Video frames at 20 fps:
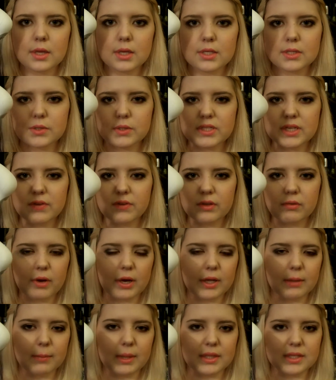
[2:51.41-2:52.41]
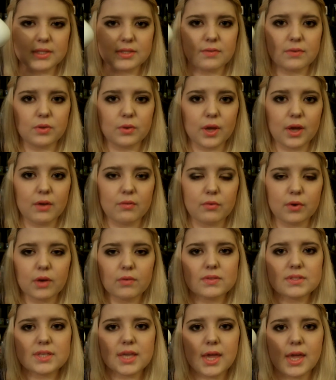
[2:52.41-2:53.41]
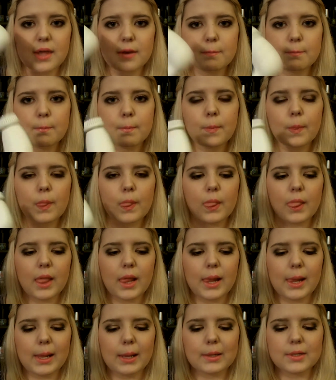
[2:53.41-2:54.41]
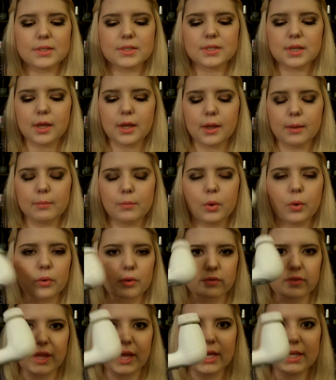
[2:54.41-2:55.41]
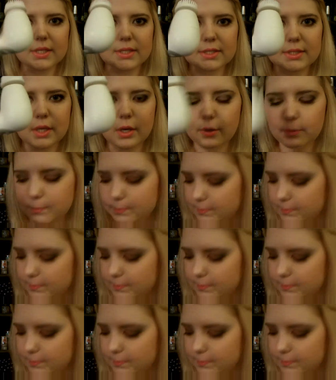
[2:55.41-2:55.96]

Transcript: So I definitely recommend this if you have rough skin and um, all of that. So